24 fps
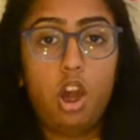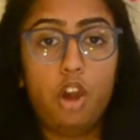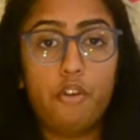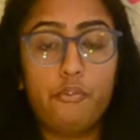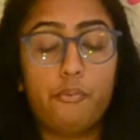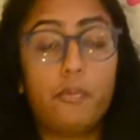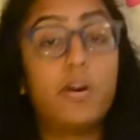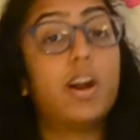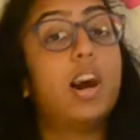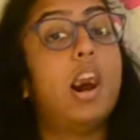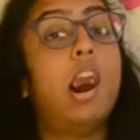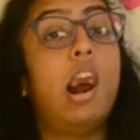of
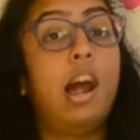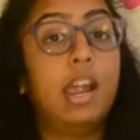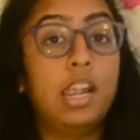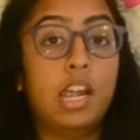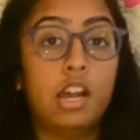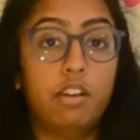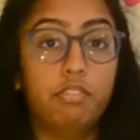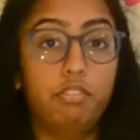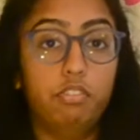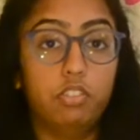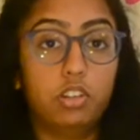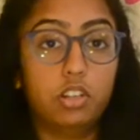what I
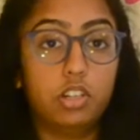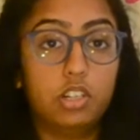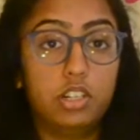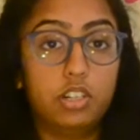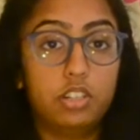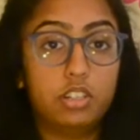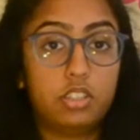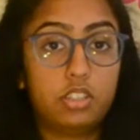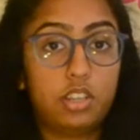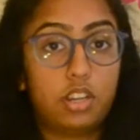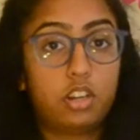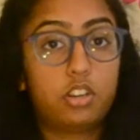have learned.
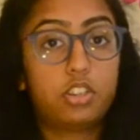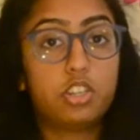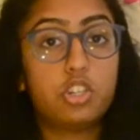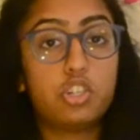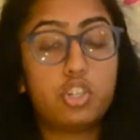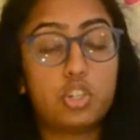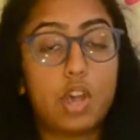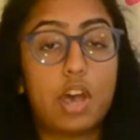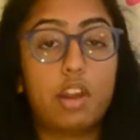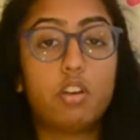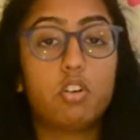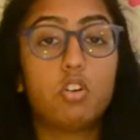They're the
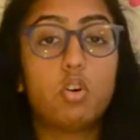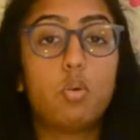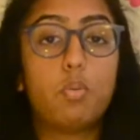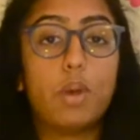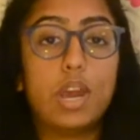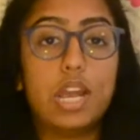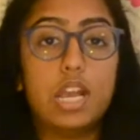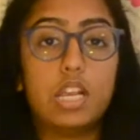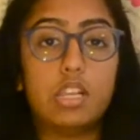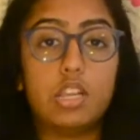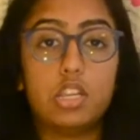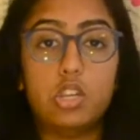general
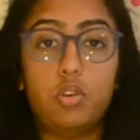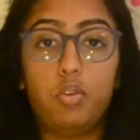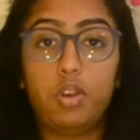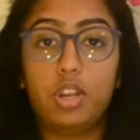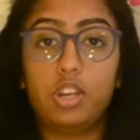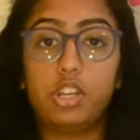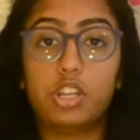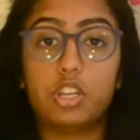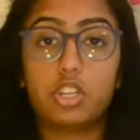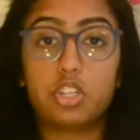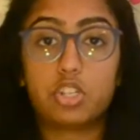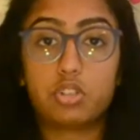way that you
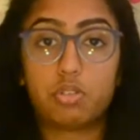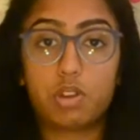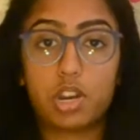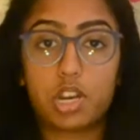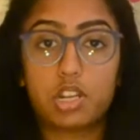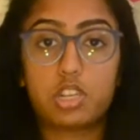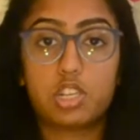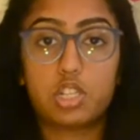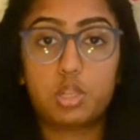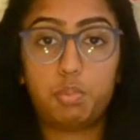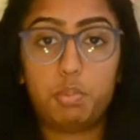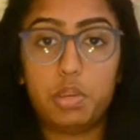can
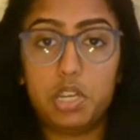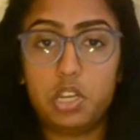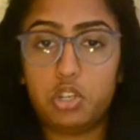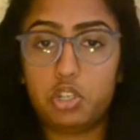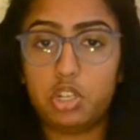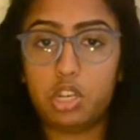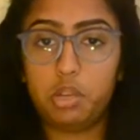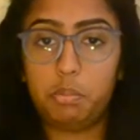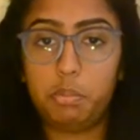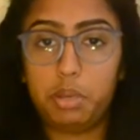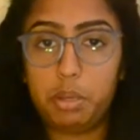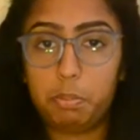construct a speech
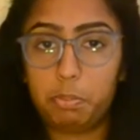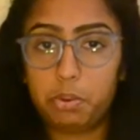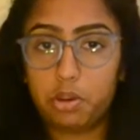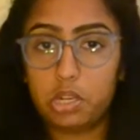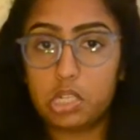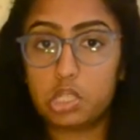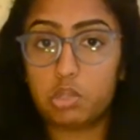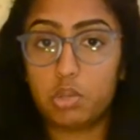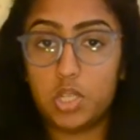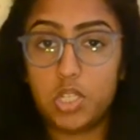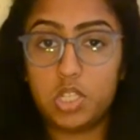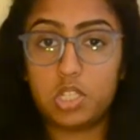and be
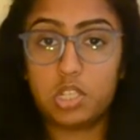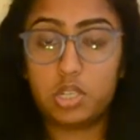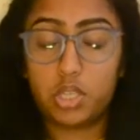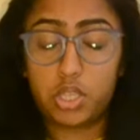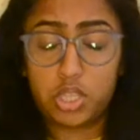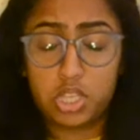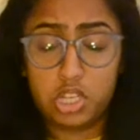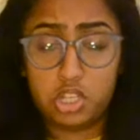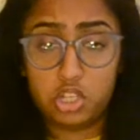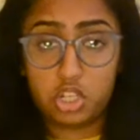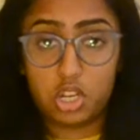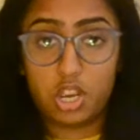persuasive to
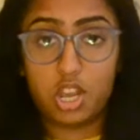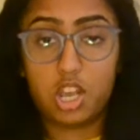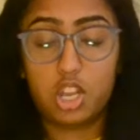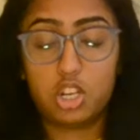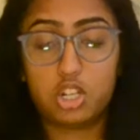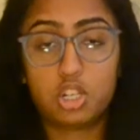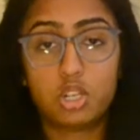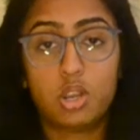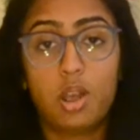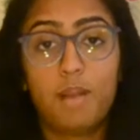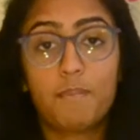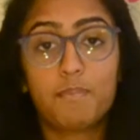the
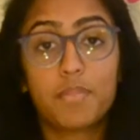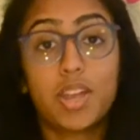judge.